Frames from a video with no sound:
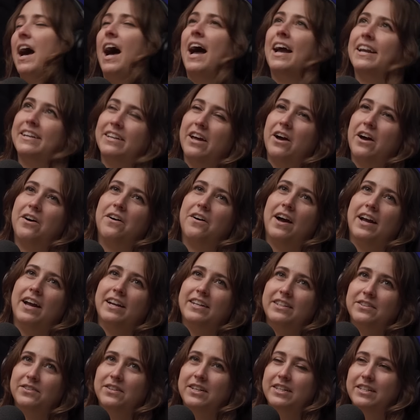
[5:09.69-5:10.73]
I know. I
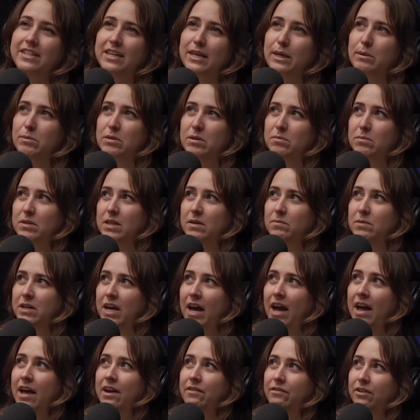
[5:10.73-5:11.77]
do need to keep some zip ties.
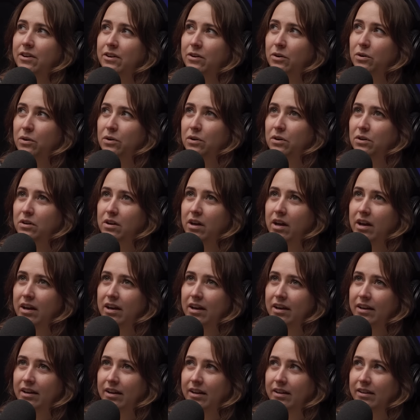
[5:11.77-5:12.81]
I have a whole
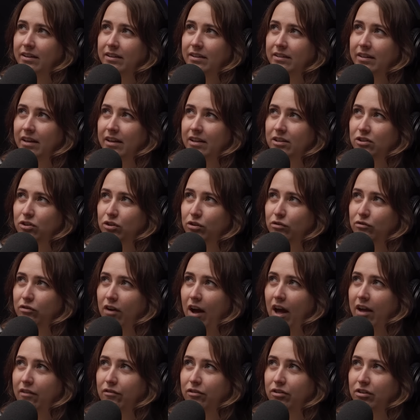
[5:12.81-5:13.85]
like
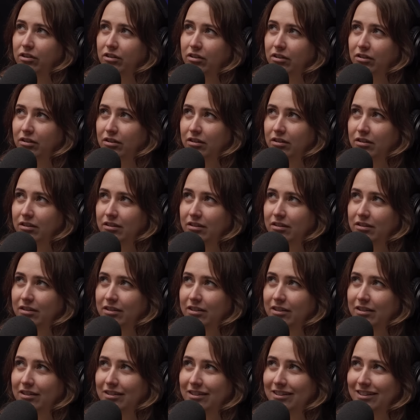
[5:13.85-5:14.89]
survival
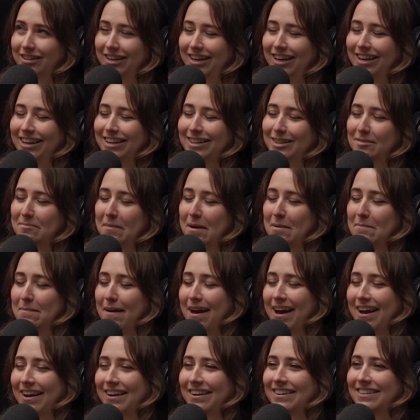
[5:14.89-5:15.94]
kit in my
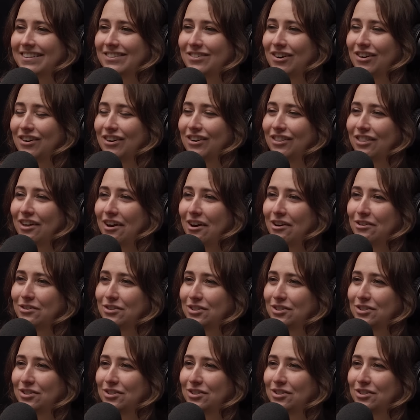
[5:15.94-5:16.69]
back trunk though.